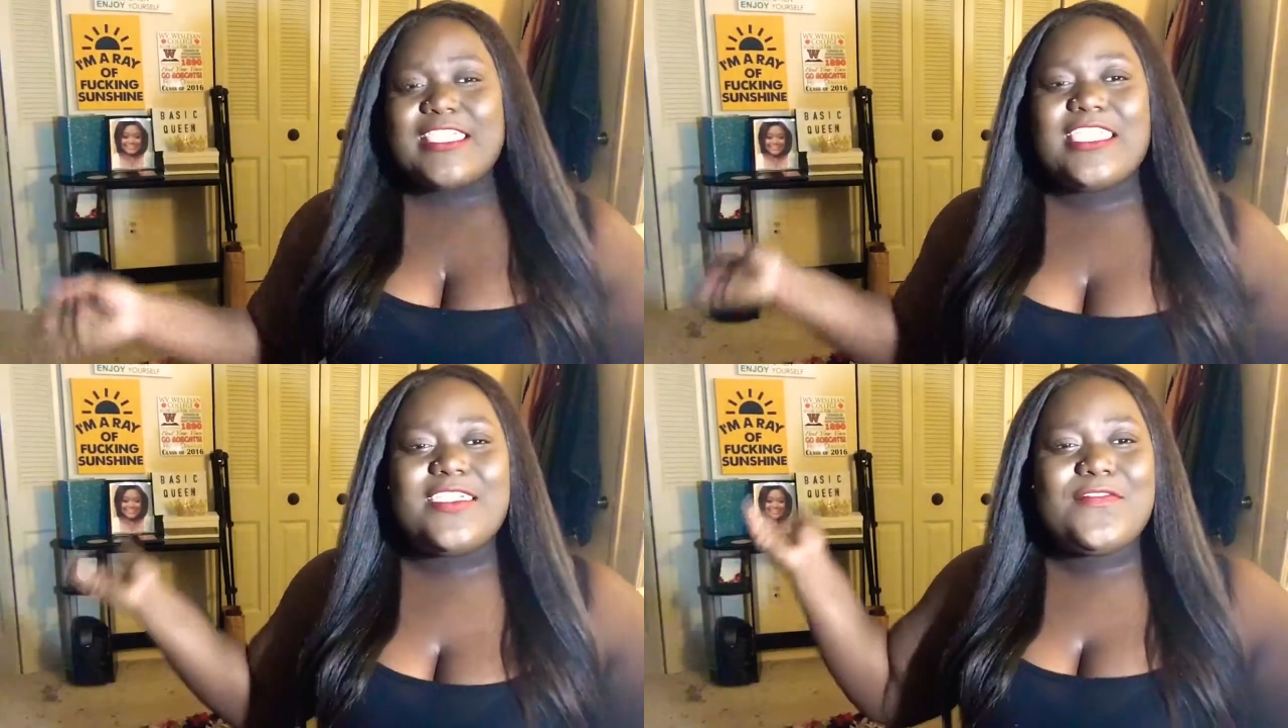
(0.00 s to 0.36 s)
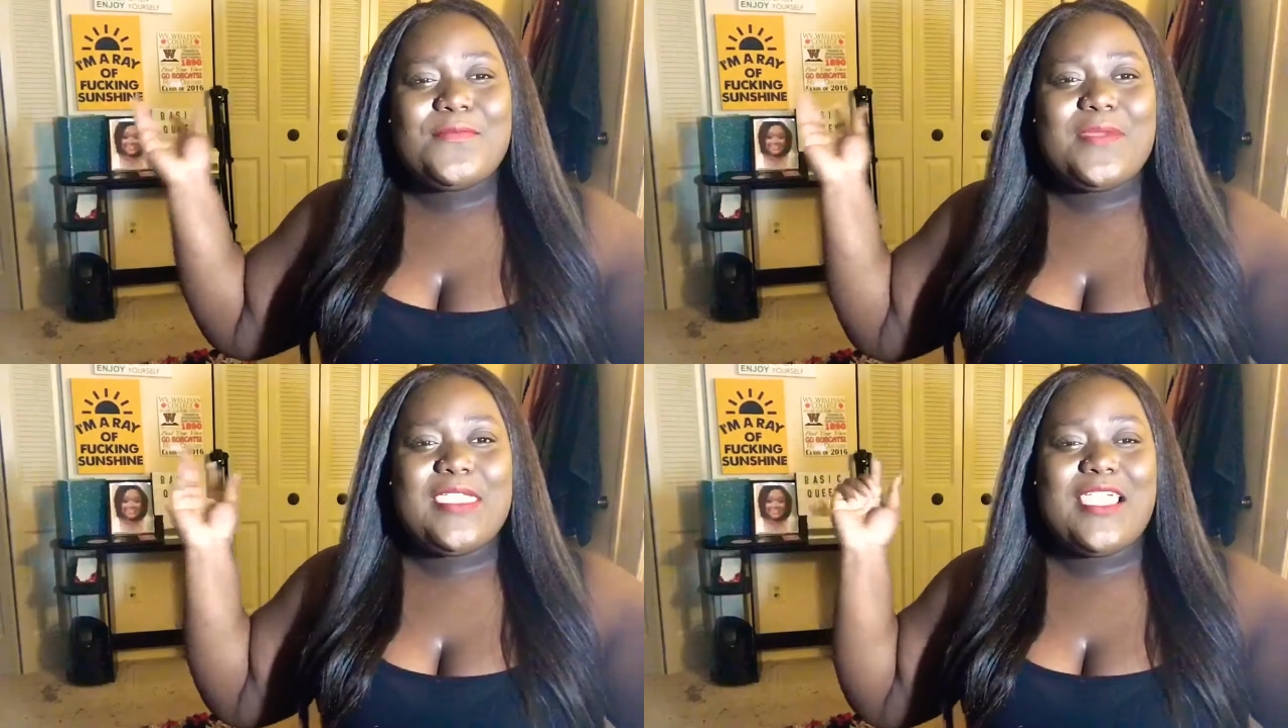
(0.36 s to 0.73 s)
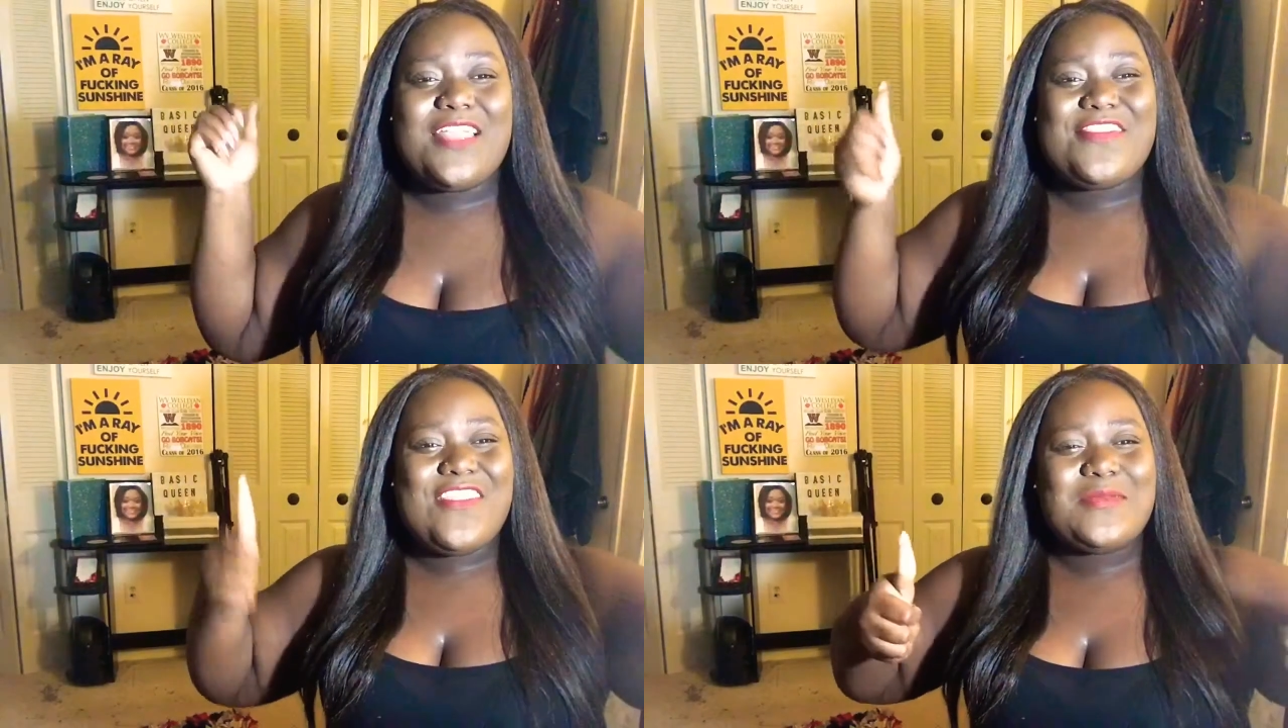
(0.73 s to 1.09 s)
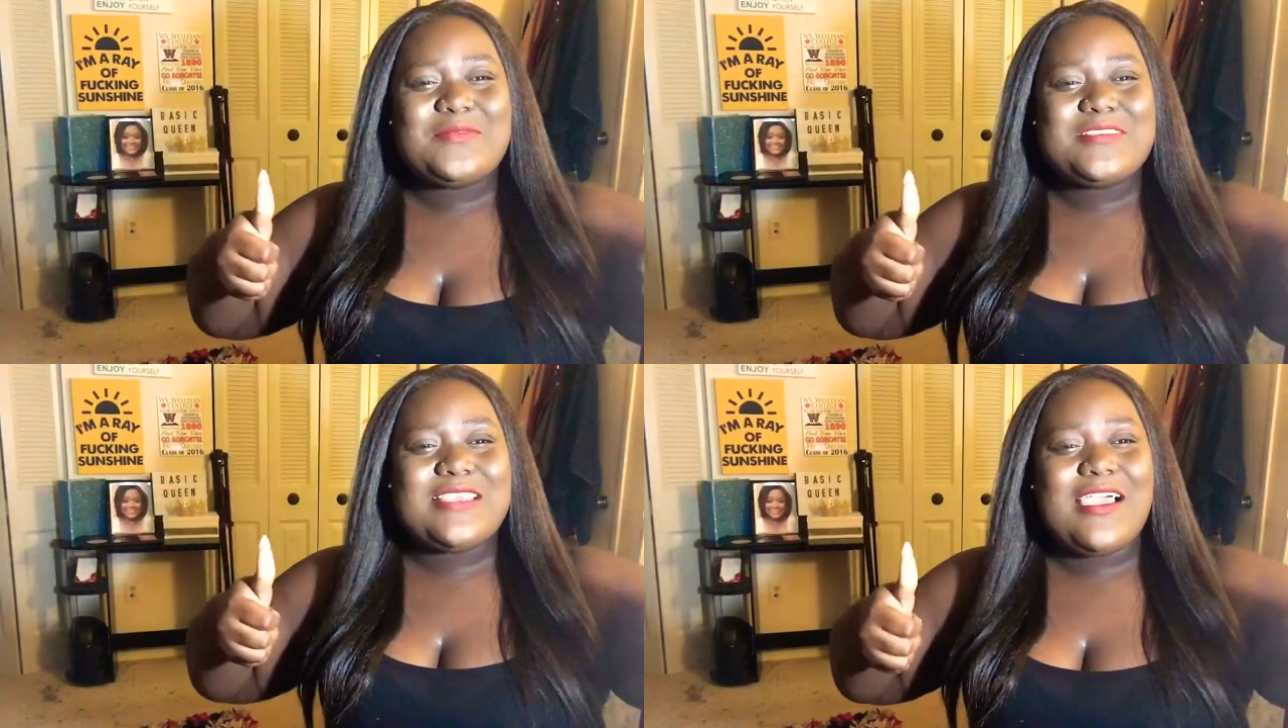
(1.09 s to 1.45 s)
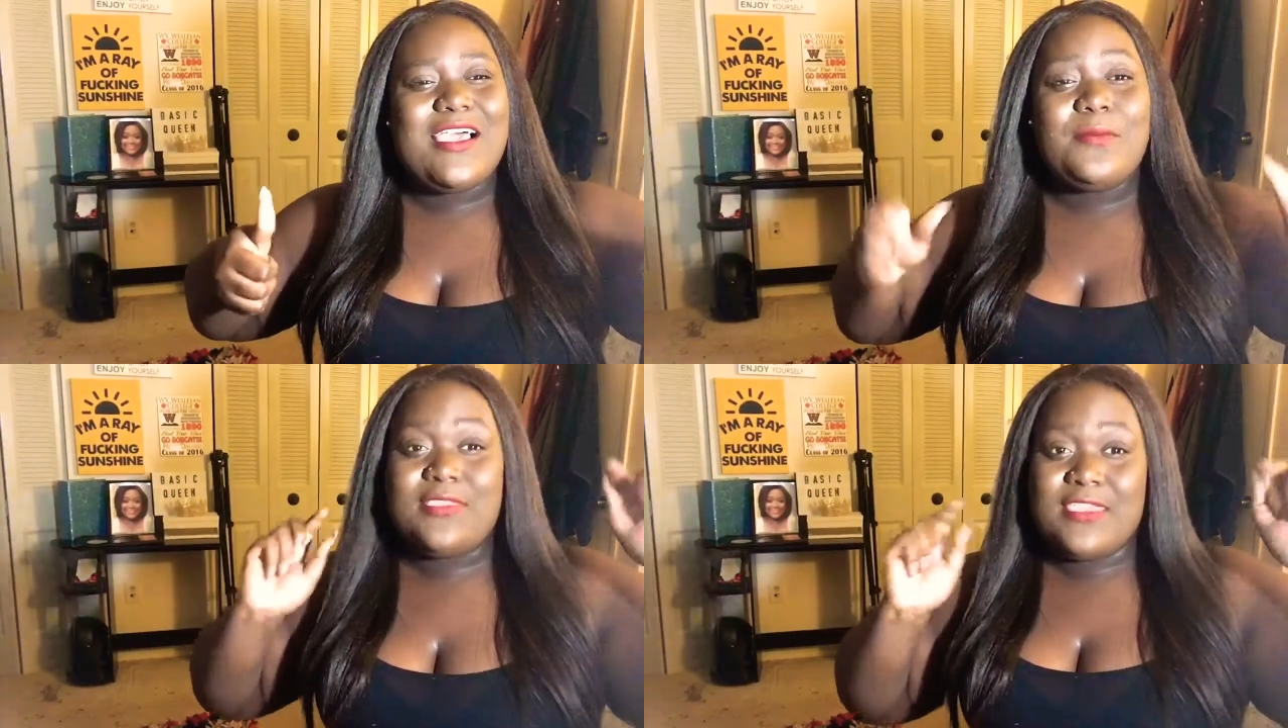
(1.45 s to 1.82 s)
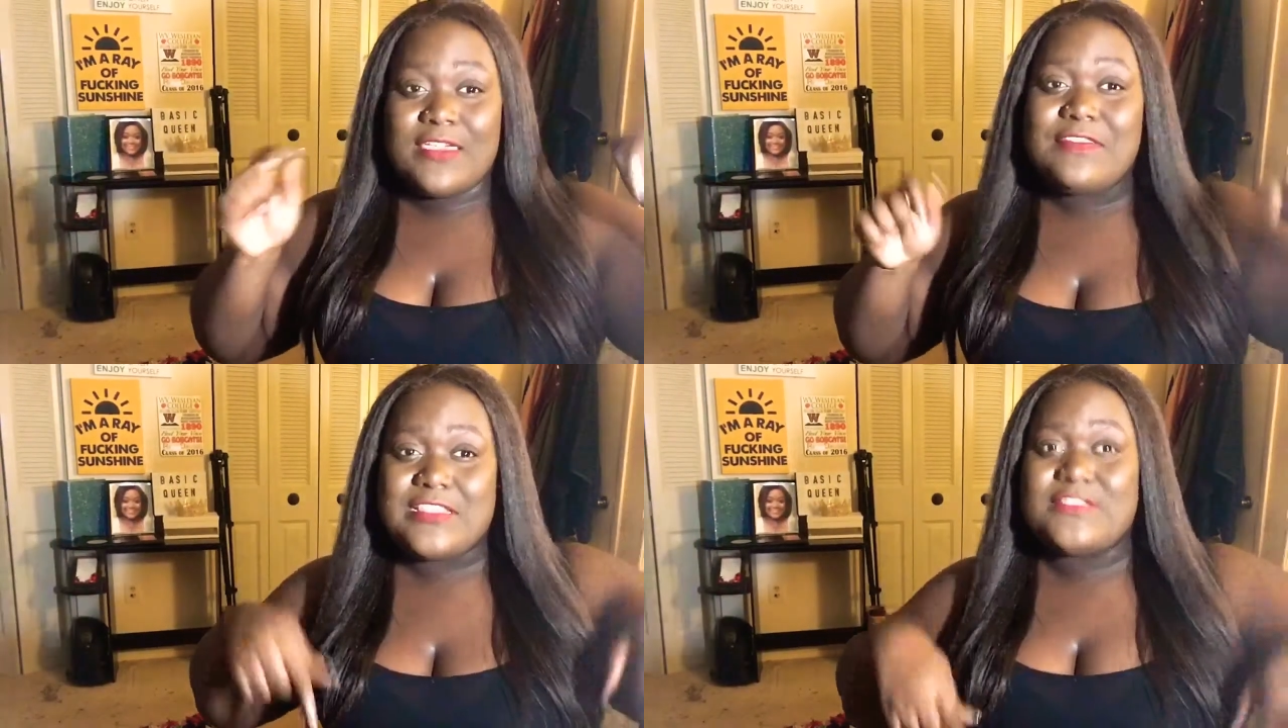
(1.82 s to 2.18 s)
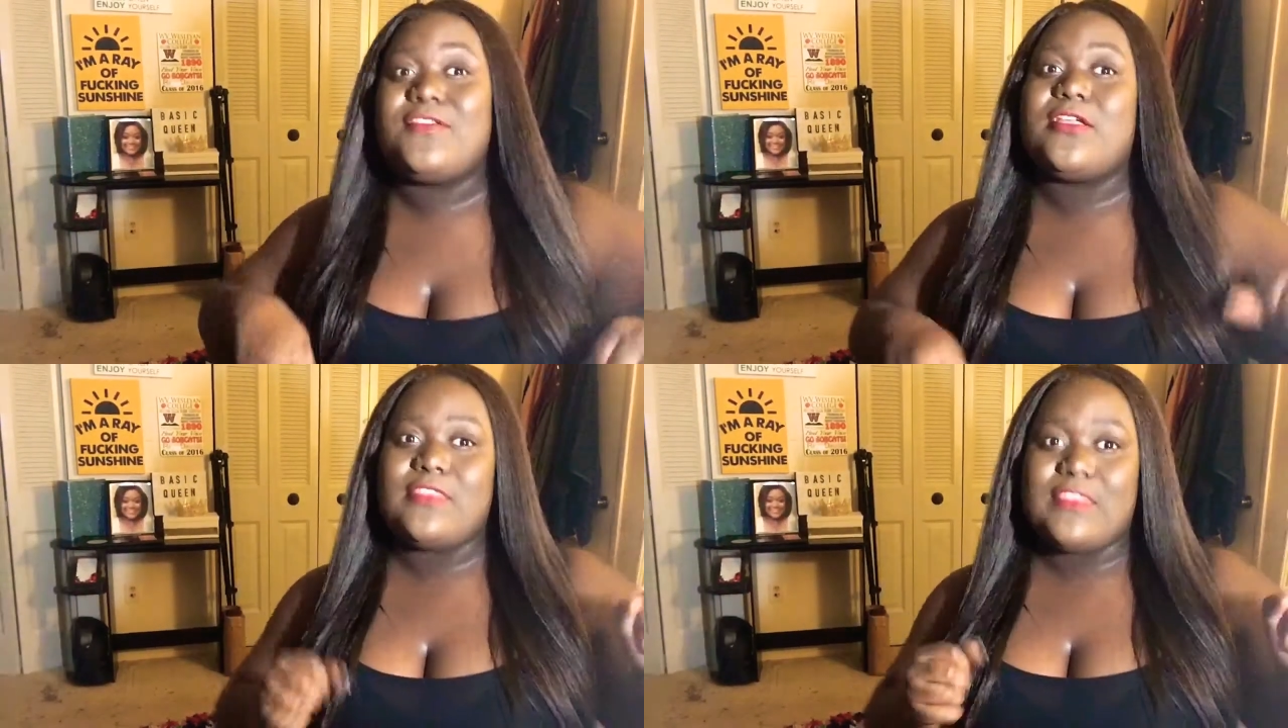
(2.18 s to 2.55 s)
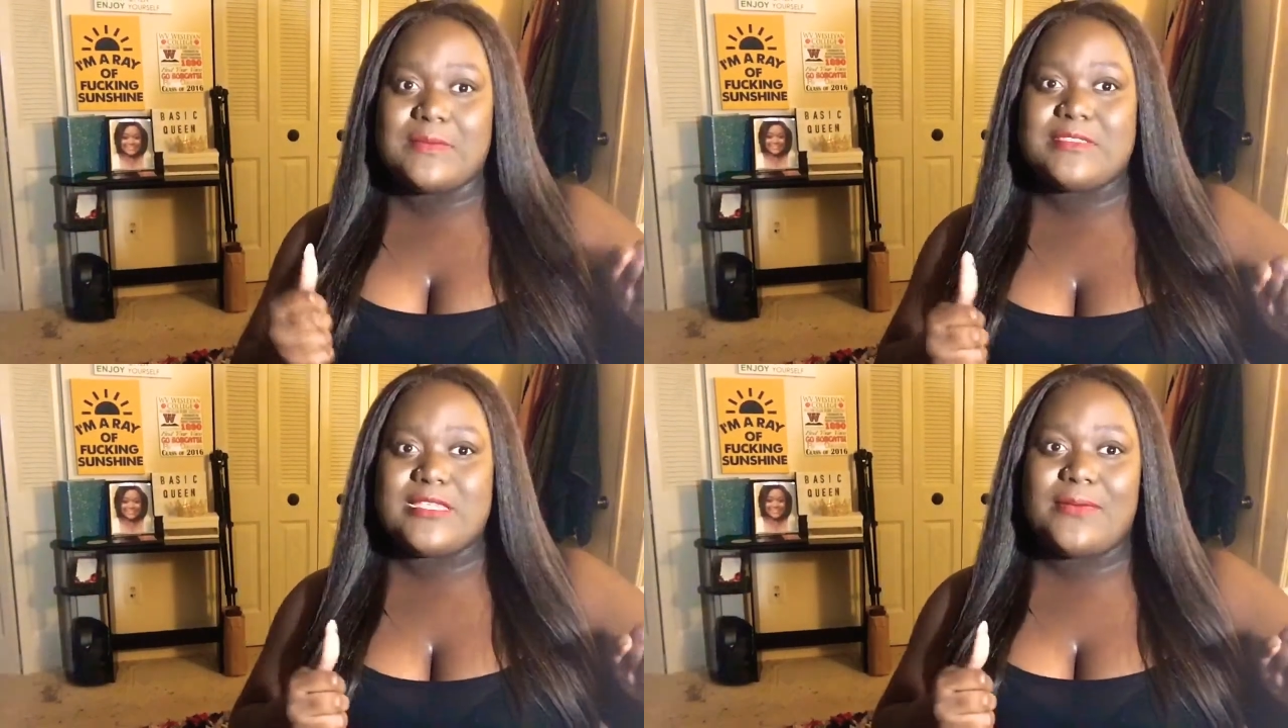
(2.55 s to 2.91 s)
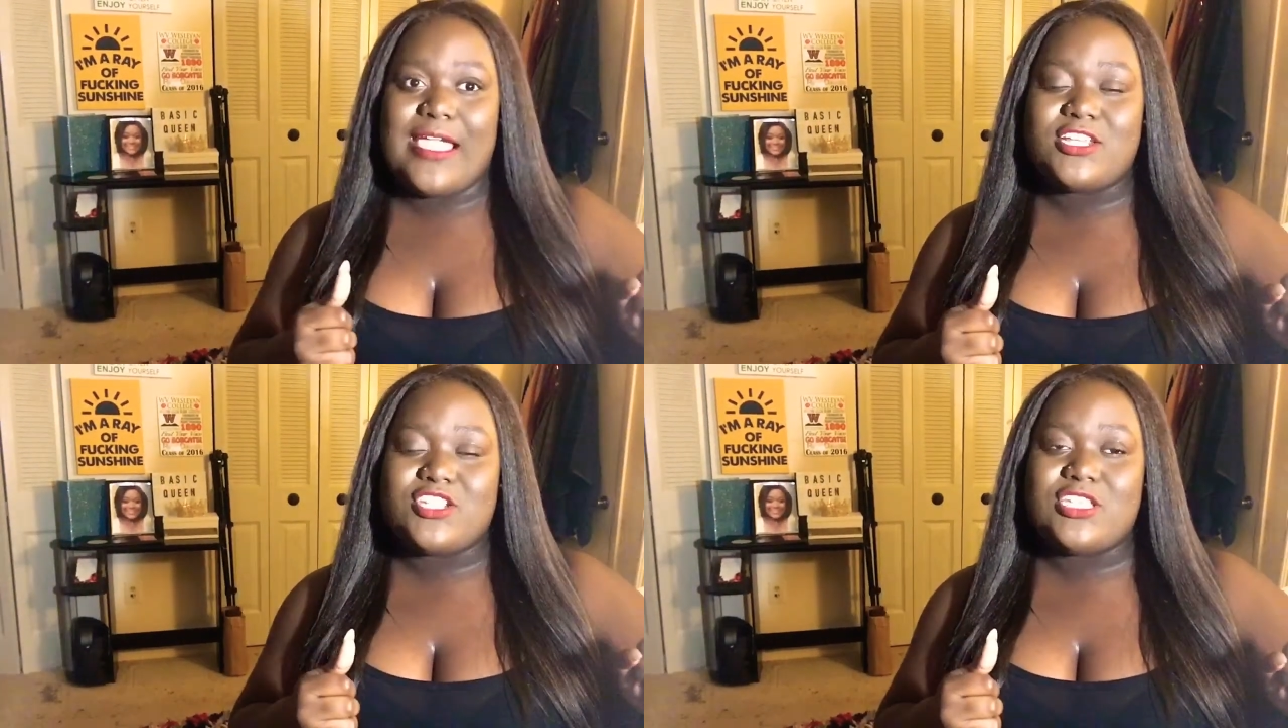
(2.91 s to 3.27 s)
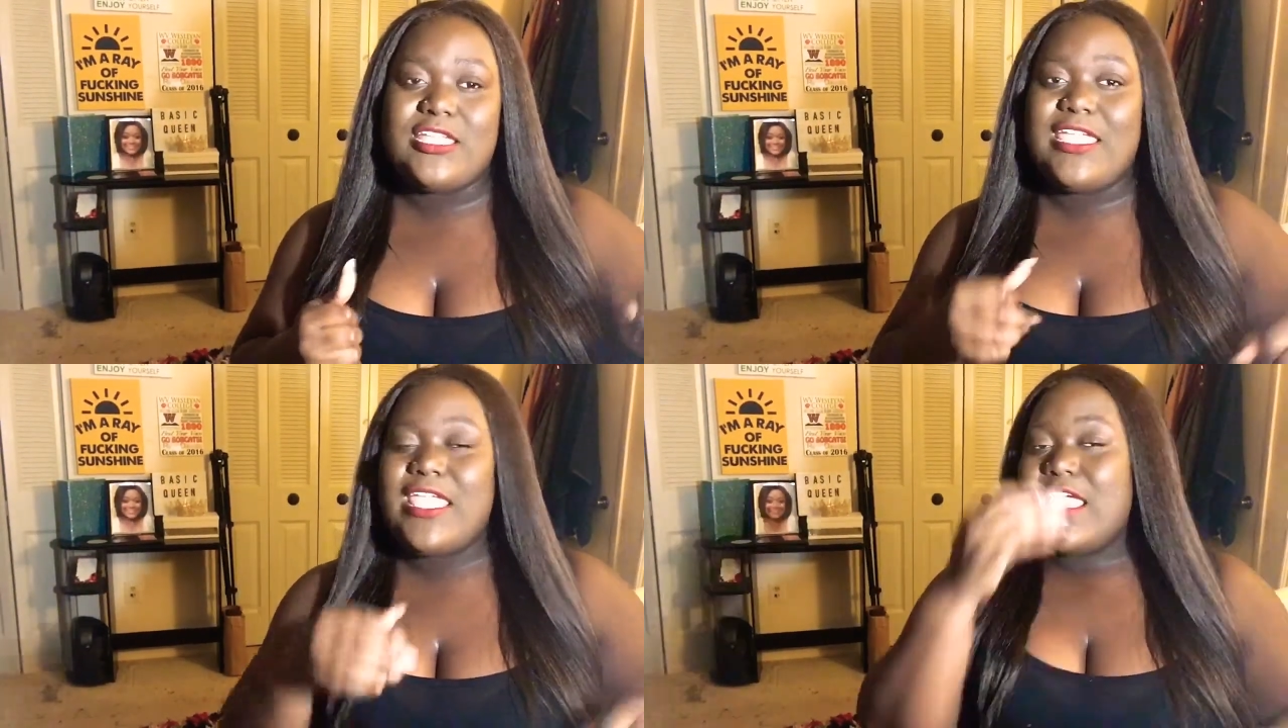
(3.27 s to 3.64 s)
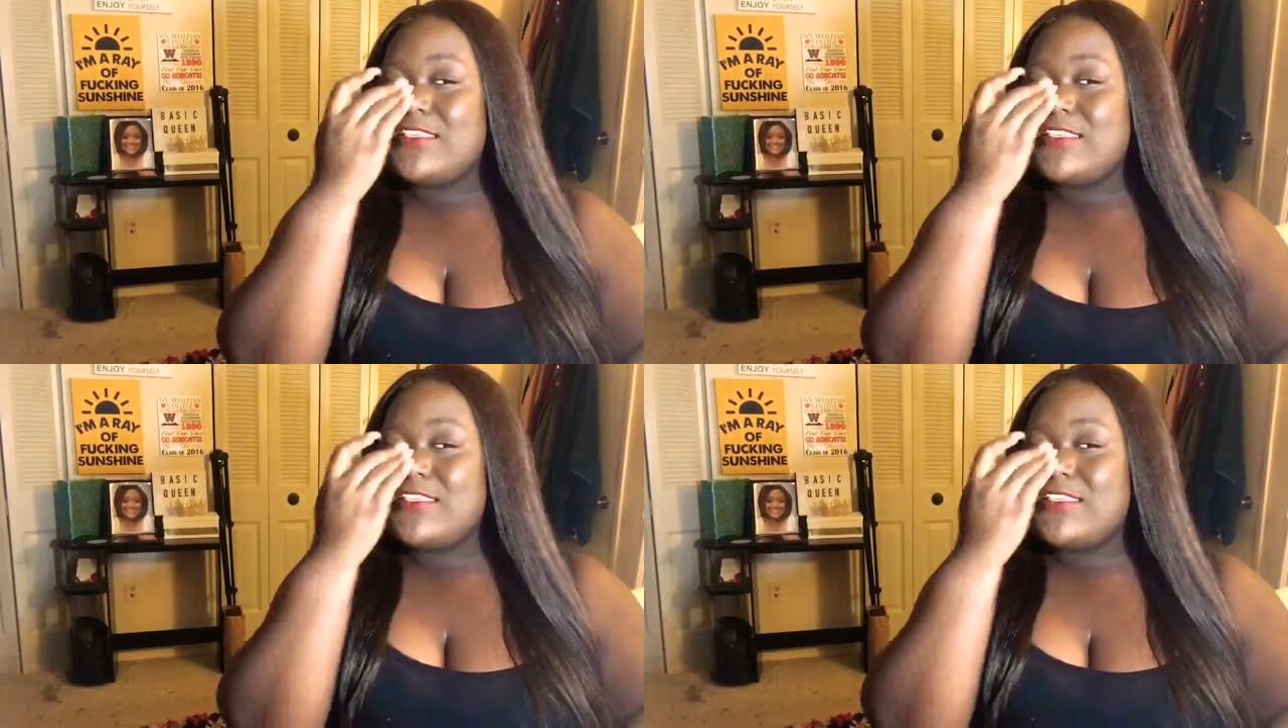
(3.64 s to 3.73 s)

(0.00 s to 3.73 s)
Give me a thumbs up. Give this video a thumbs up, actually.